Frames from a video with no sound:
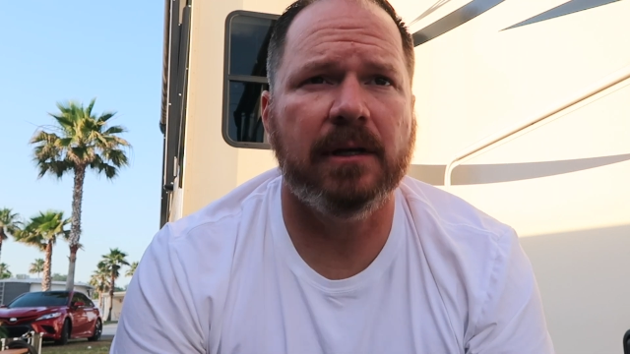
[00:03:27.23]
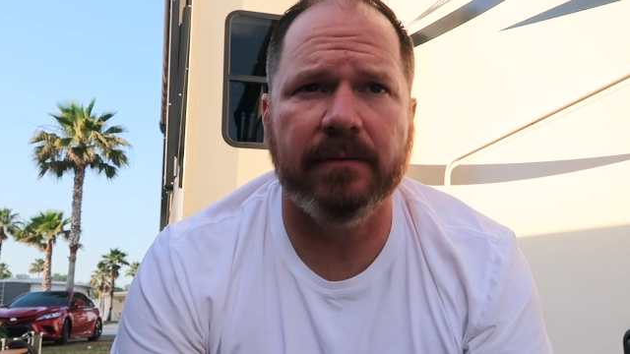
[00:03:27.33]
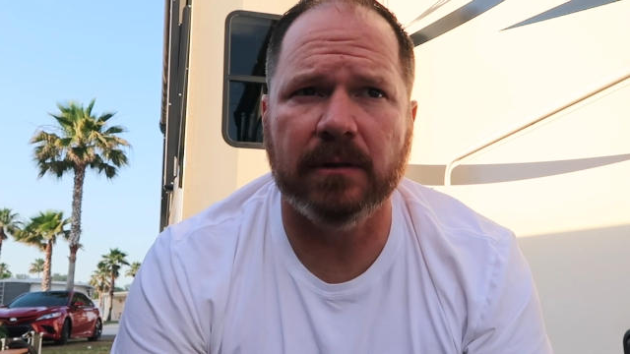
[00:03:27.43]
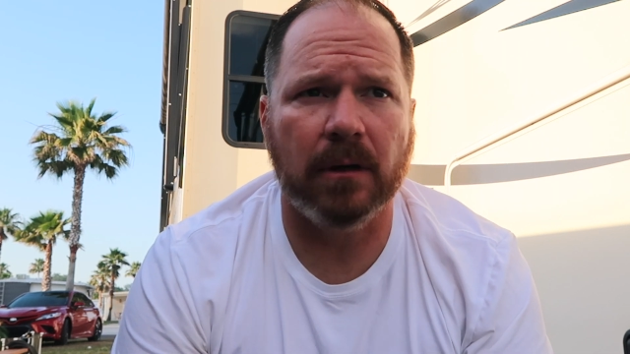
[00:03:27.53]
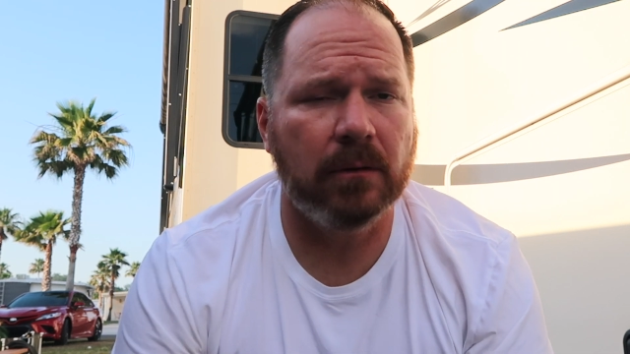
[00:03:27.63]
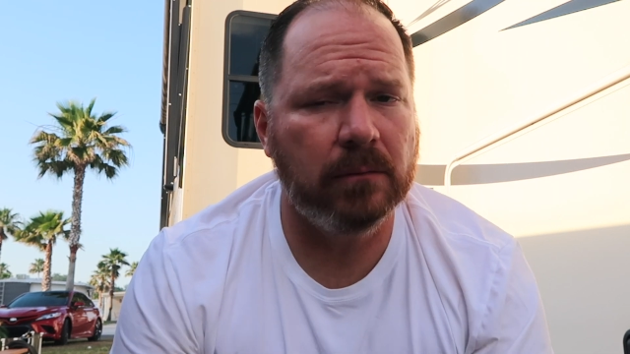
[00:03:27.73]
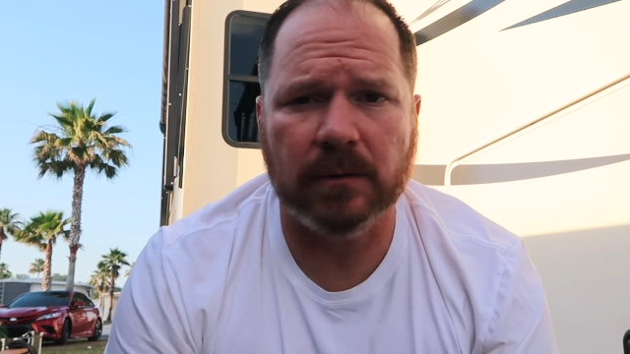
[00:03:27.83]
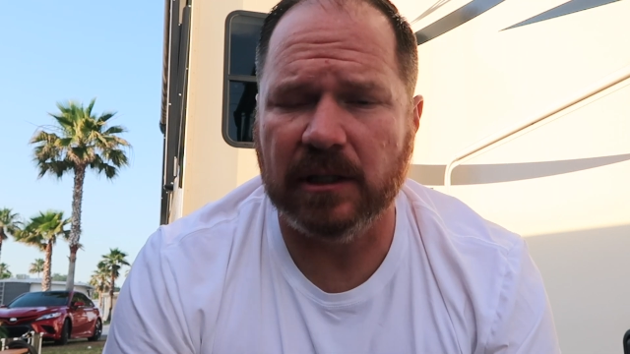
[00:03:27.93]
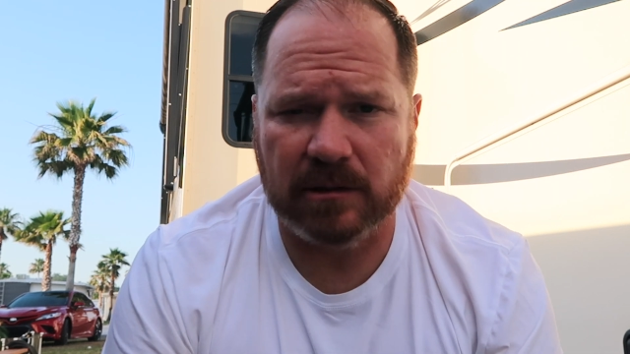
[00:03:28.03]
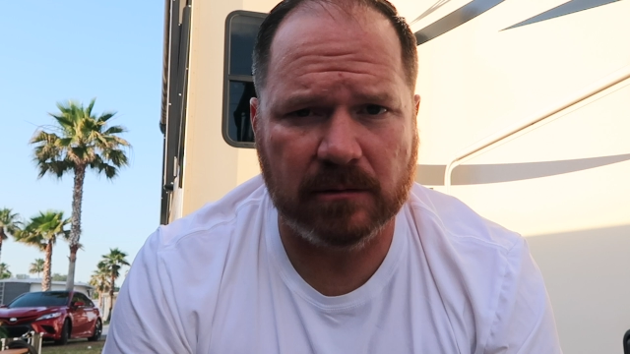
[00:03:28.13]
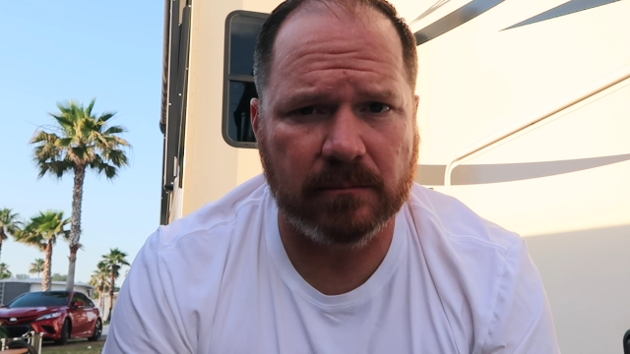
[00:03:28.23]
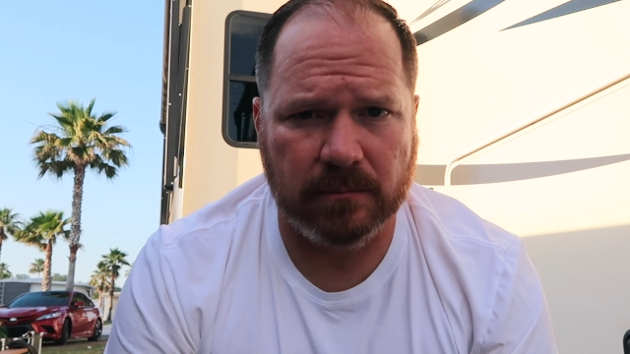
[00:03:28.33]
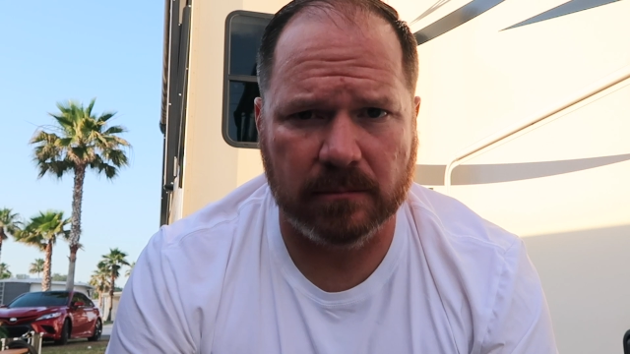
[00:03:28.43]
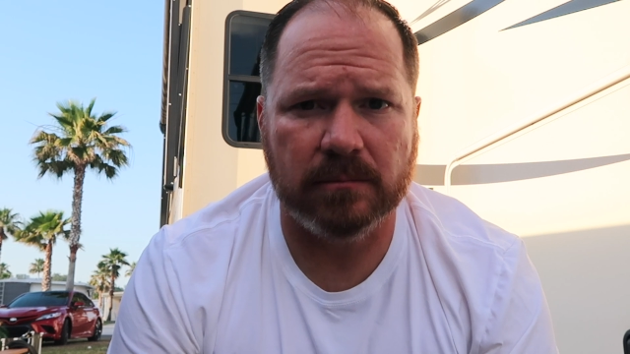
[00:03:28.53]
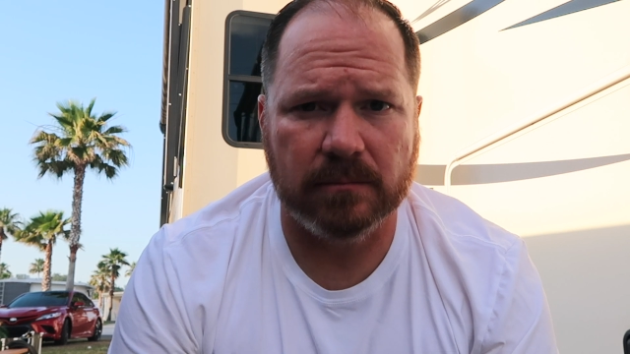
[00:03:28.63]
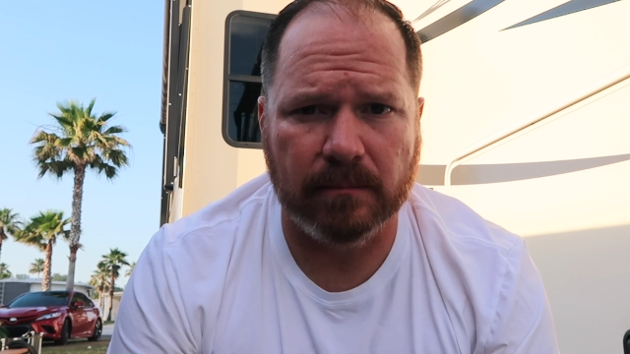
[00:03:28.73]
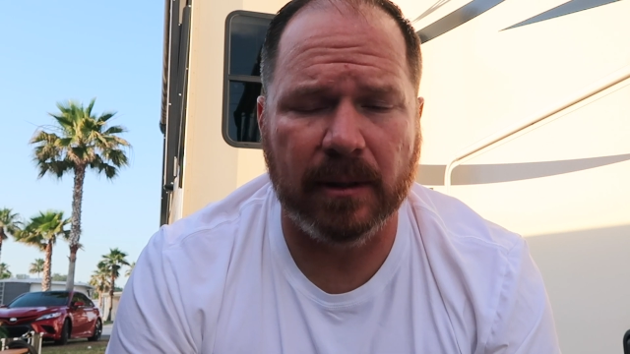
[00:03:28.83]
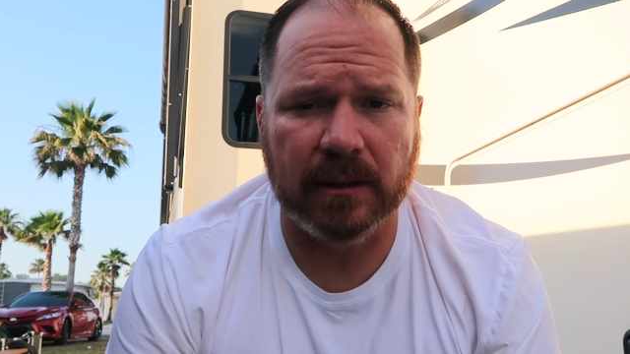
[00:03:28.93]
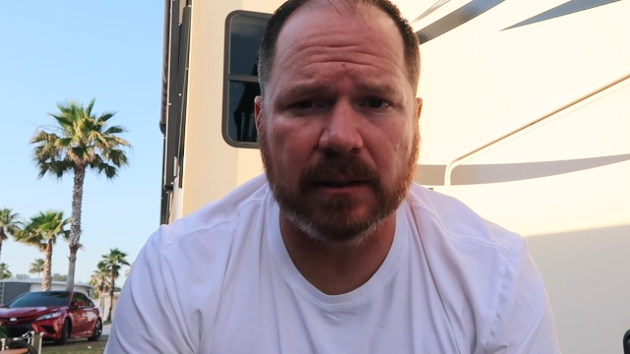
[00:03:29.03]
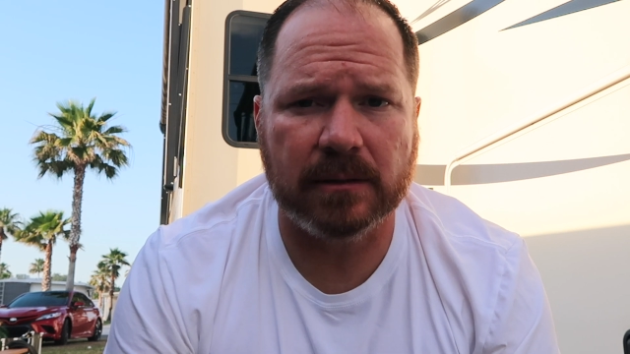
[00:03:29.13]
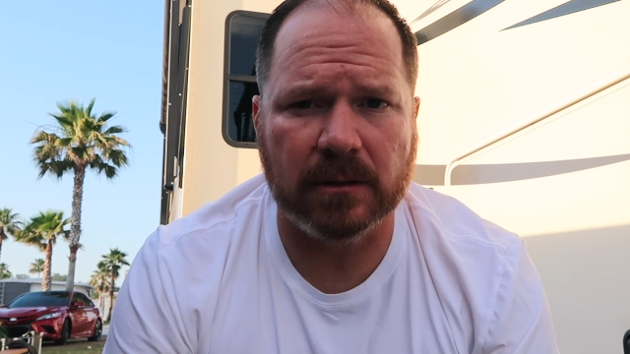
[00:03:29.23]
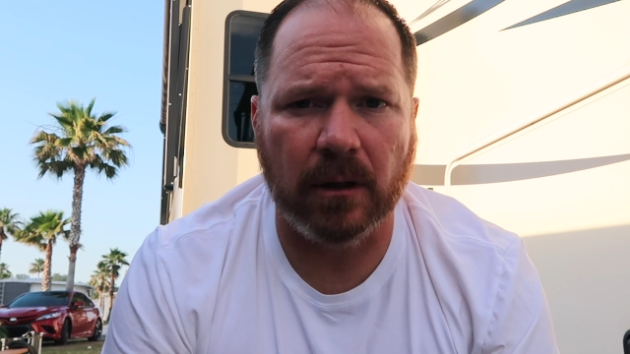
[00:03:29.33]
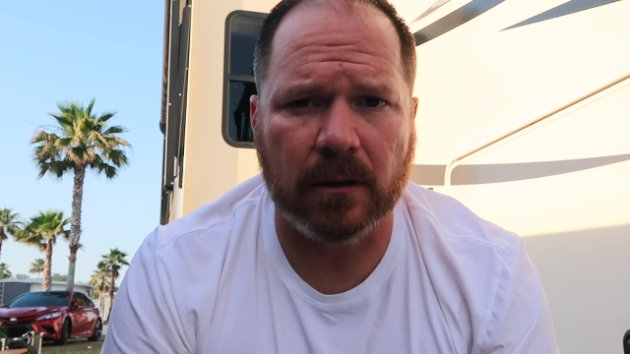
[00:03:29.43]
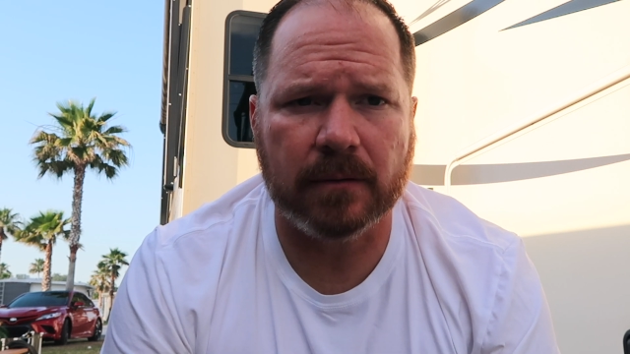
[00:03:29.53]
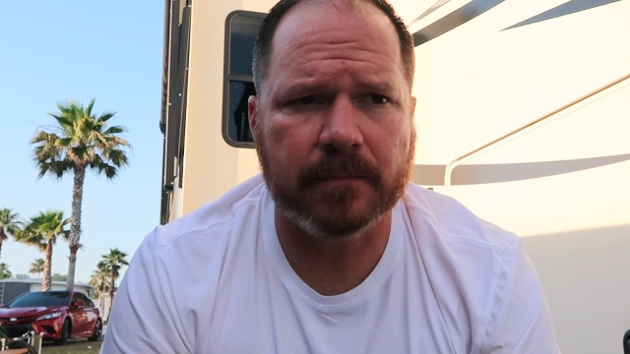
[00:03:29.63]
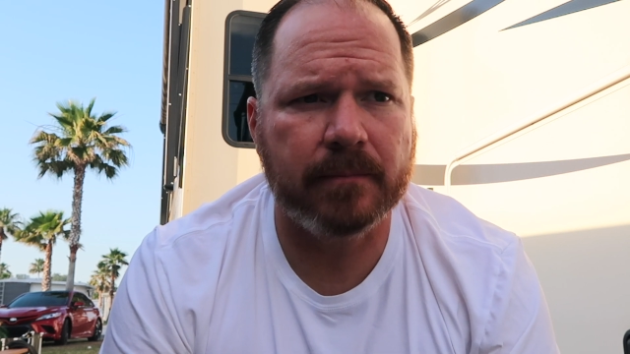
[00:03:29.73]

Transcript: even though it's been this long.